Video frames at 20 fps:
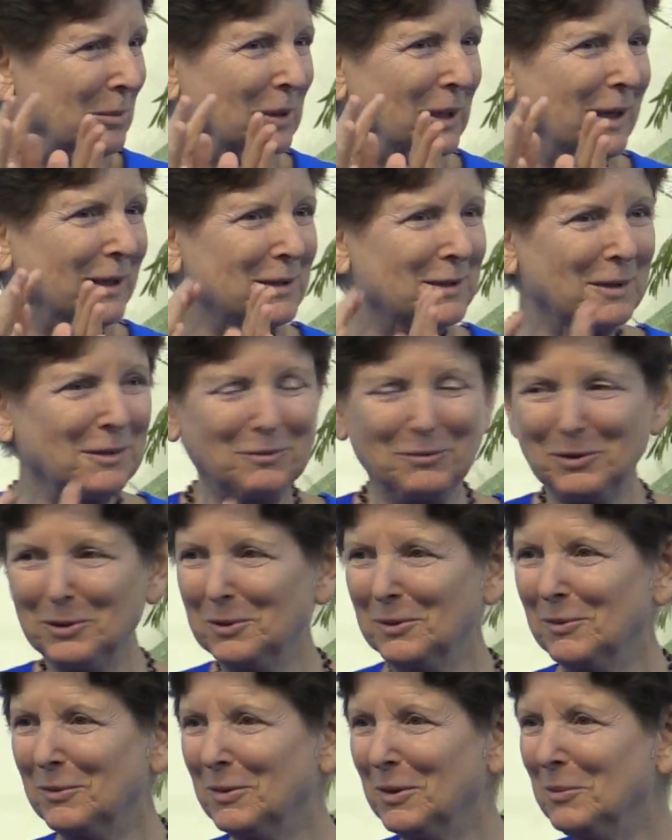planted a
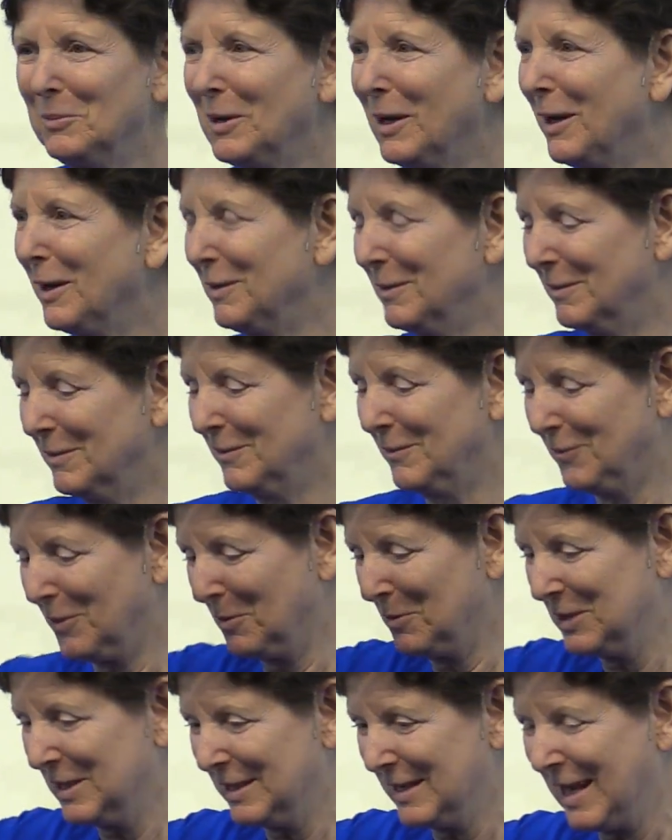few of them, not
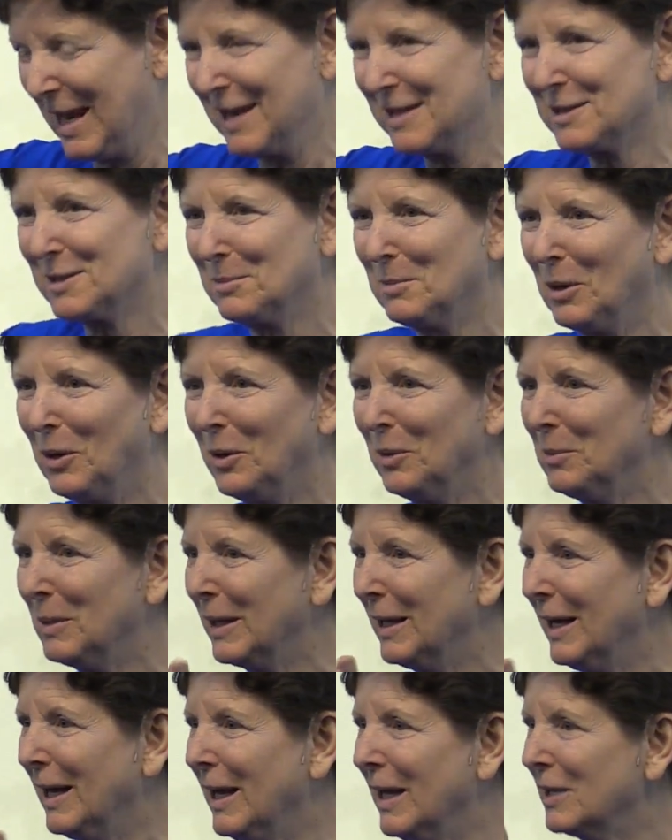from that small,
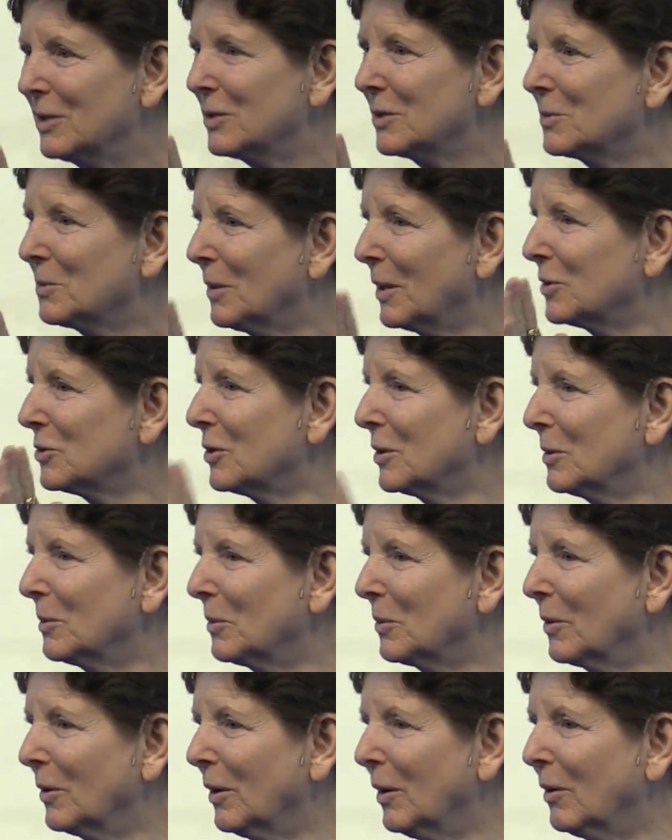but just watching
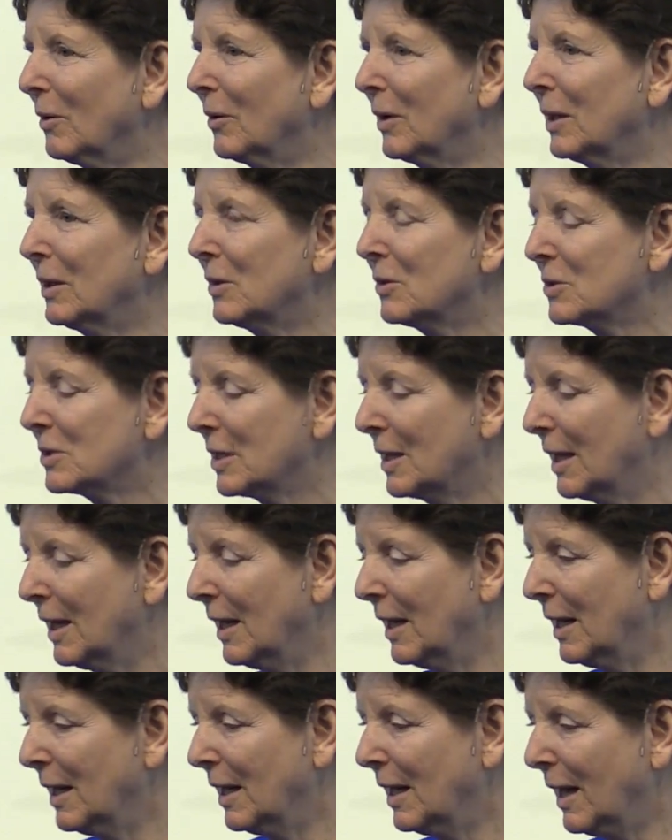them grow. And there's
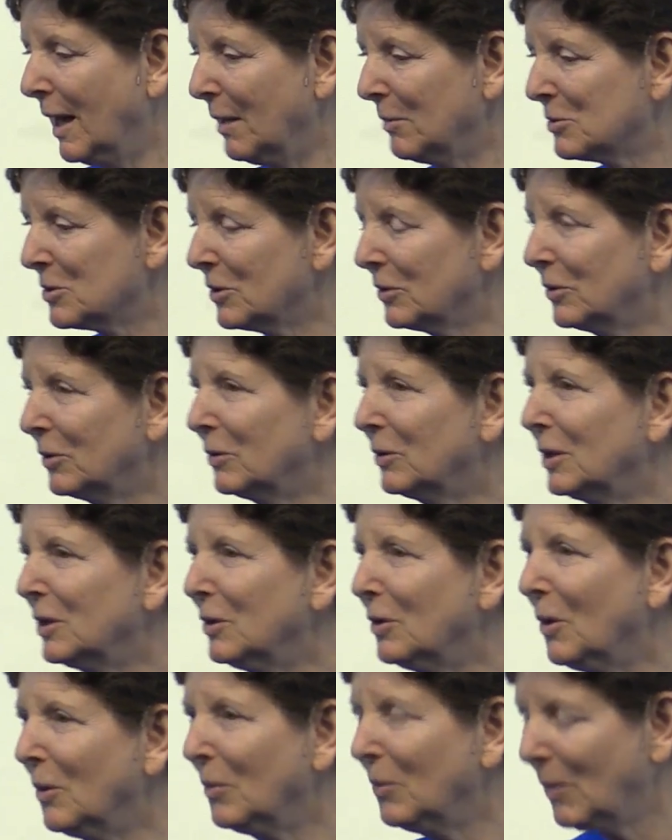absolutely
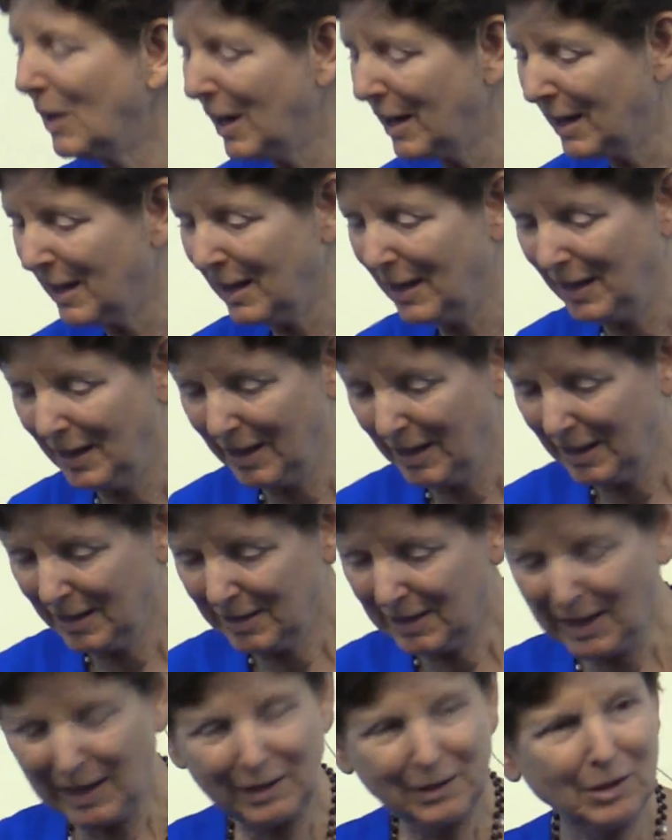no way
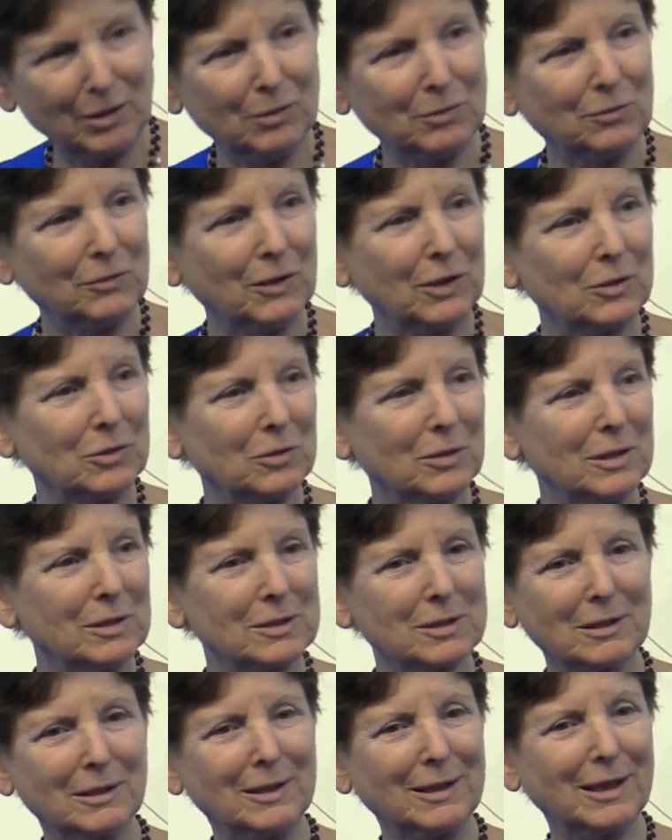that little fig tree
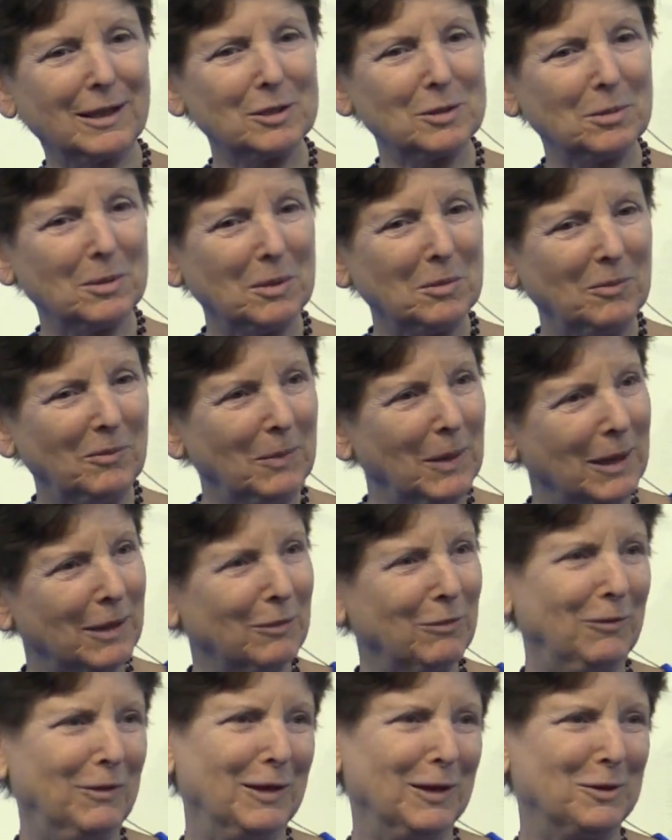is going to get to be a
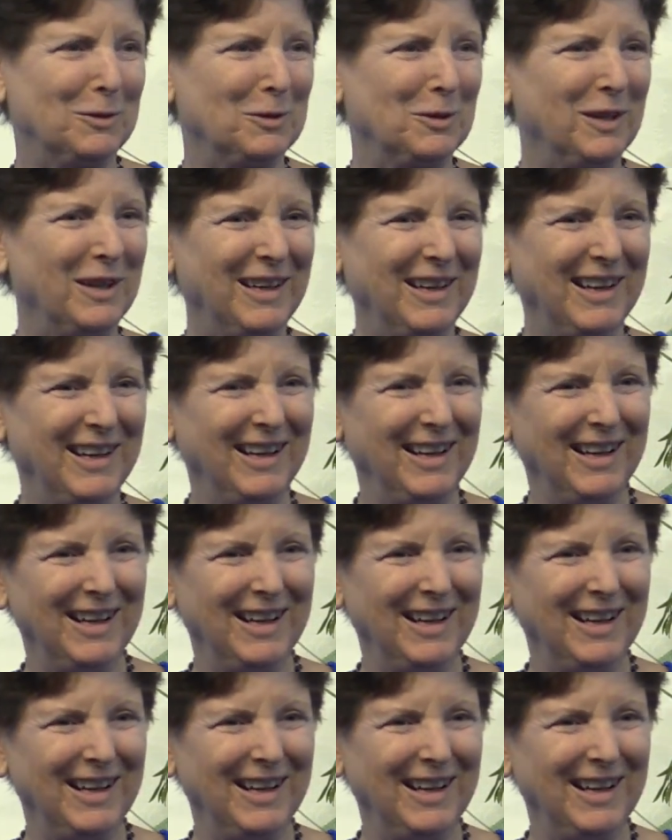big fig tree,